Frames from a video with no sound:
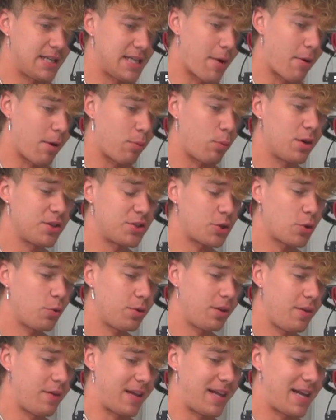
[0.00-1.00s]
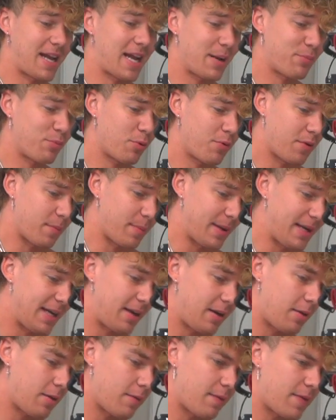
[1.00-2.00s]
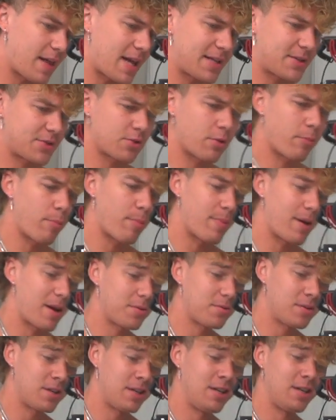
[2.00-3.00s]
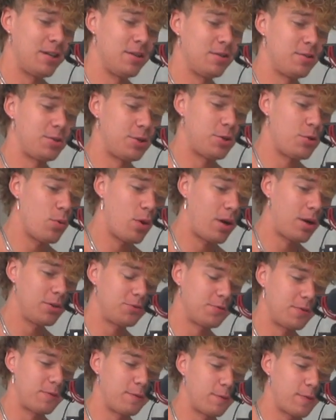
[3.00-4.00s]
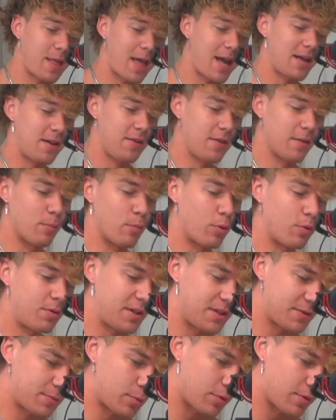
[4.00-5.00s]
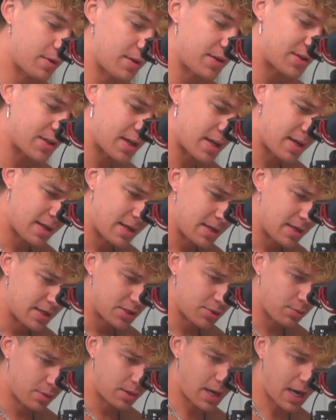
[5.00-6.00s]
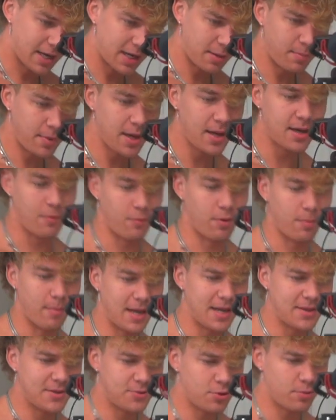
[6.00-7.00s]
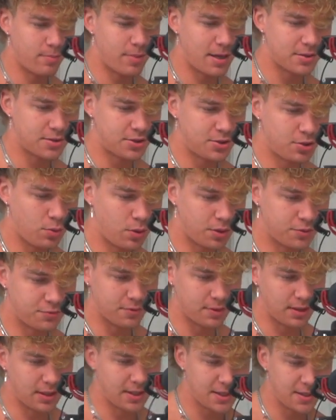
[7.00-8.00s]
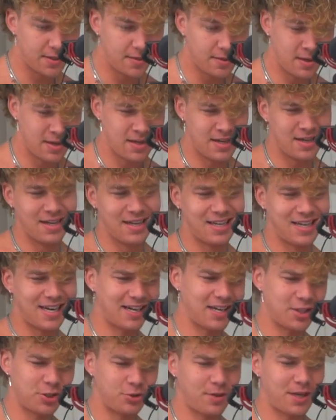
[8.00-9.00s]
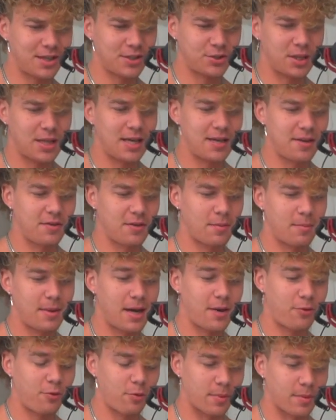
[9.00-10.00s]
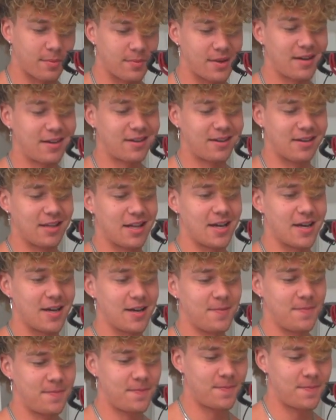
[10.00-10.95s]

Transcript: Now, I was holding the camera in the beginning of that, so I'm about 200 flat in the mornings, boys. So we kind of made it. We made it to about 200 lean. Kind of trash lighting in the bathroom, I'm not going to lie.